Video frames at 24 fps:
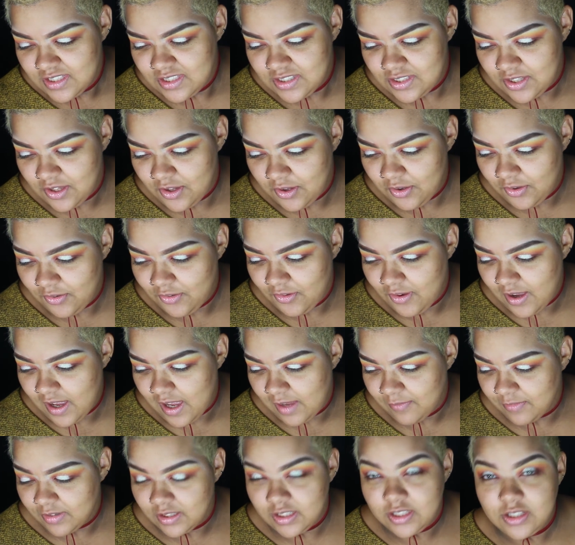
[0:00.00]
So
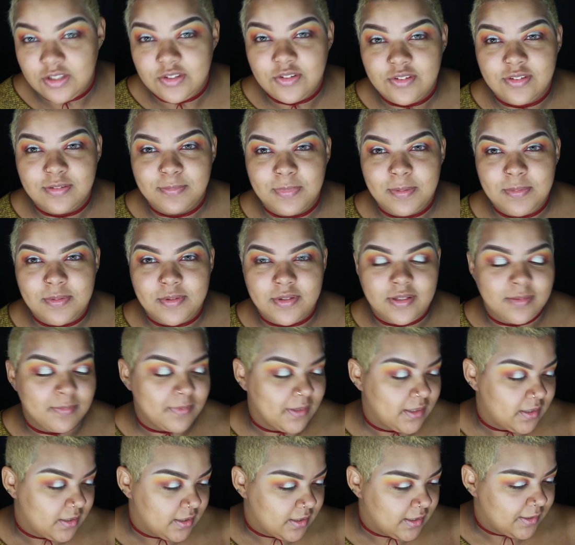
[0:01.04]
I'm going to use my beauty
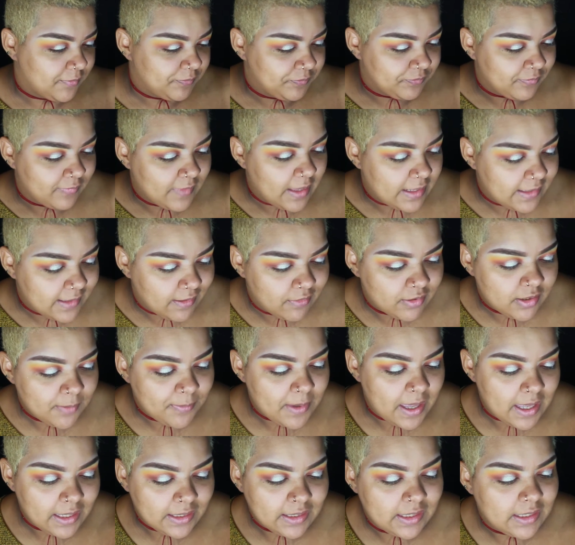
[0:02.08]
blender. Now on the
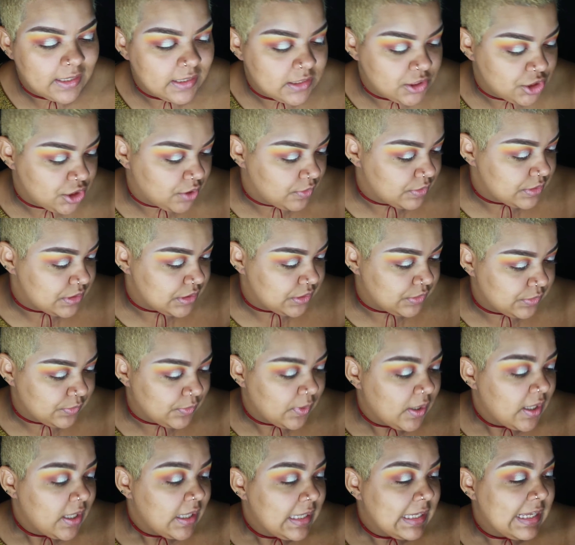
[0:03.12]
back it shows you
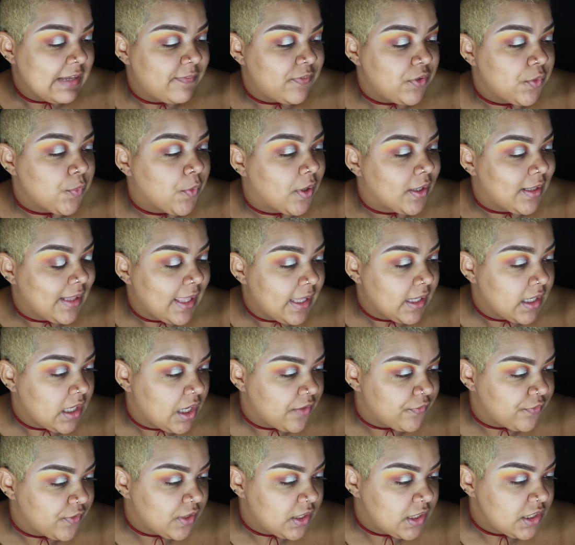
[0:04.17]
if you want light
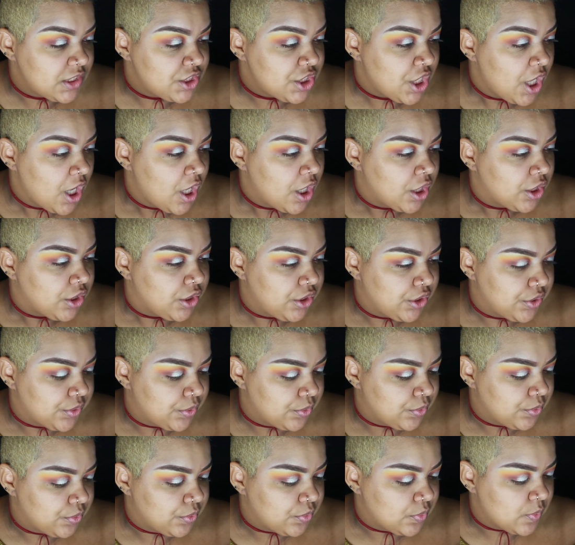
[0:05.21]
coverage,
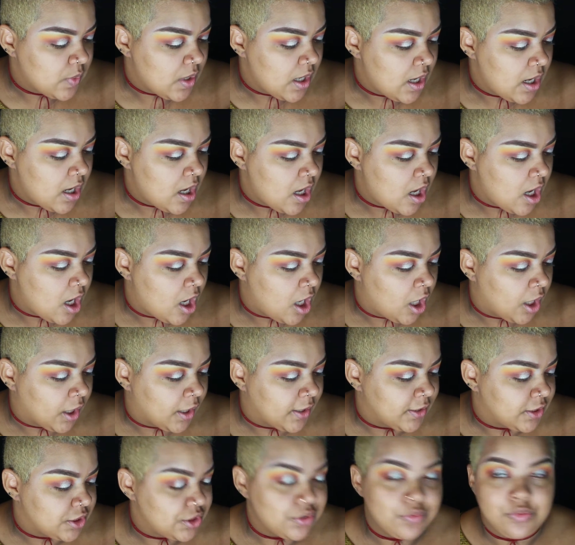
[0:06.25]
you are
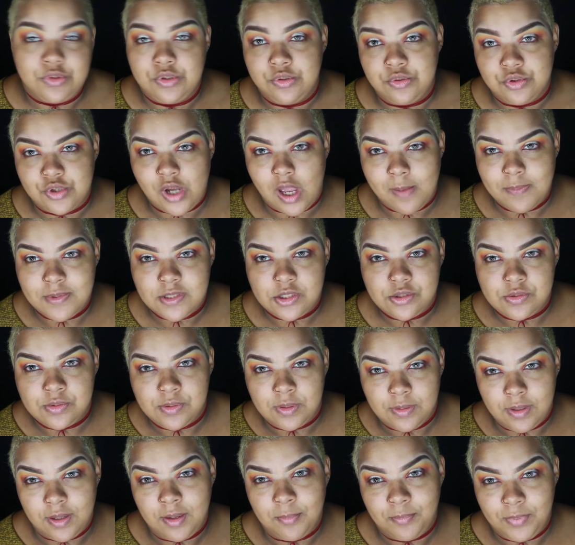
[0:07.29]
going to do 2 drops
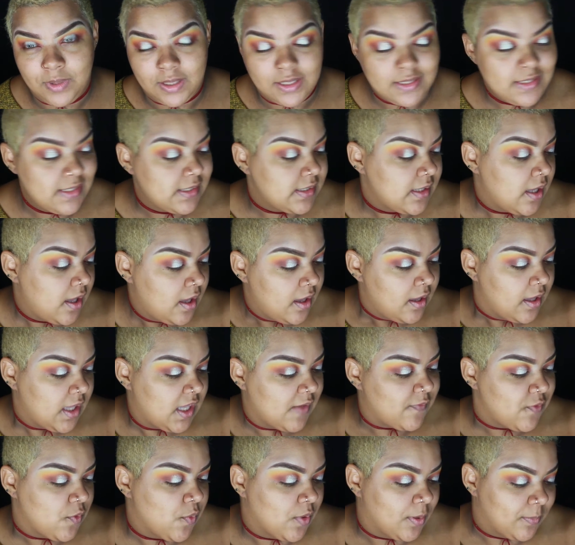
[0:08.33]
plus.
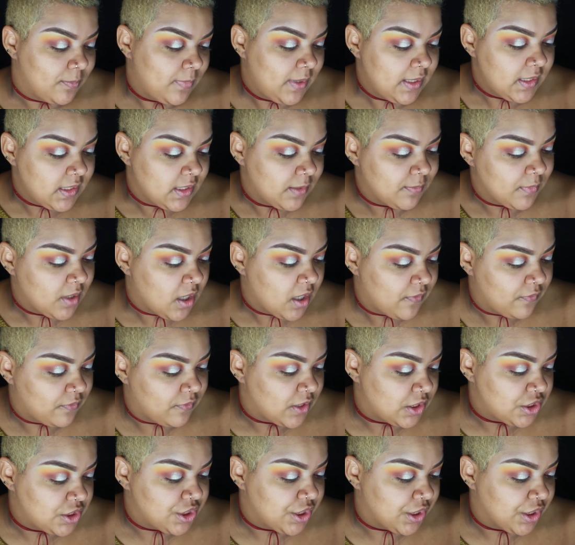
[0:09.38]
If you want medium
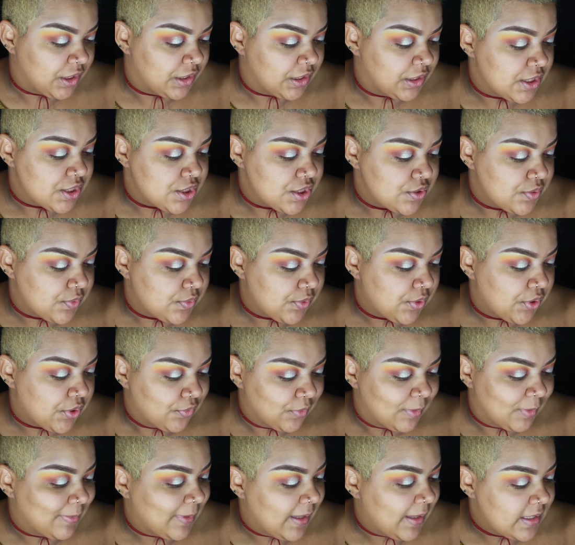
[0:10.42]
coverage, you're going to do
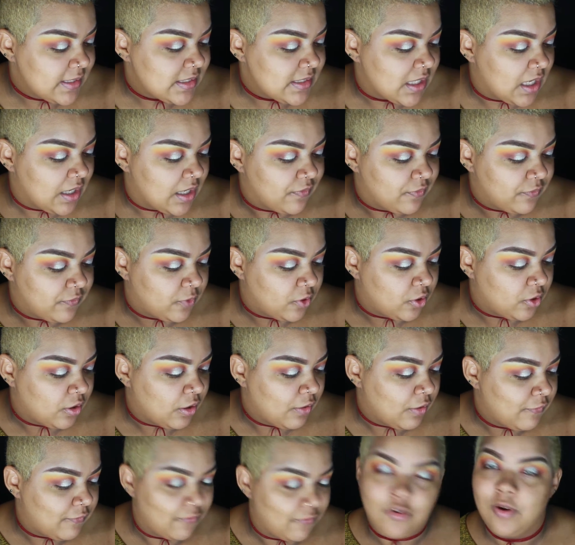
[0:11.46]
3 plus, and full
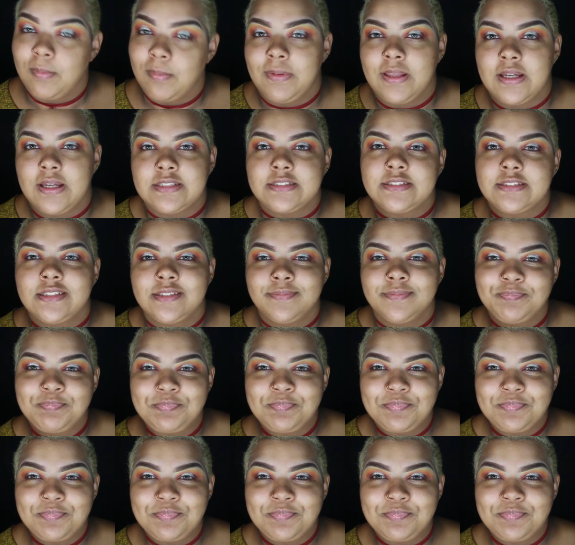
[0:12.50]
4 plus.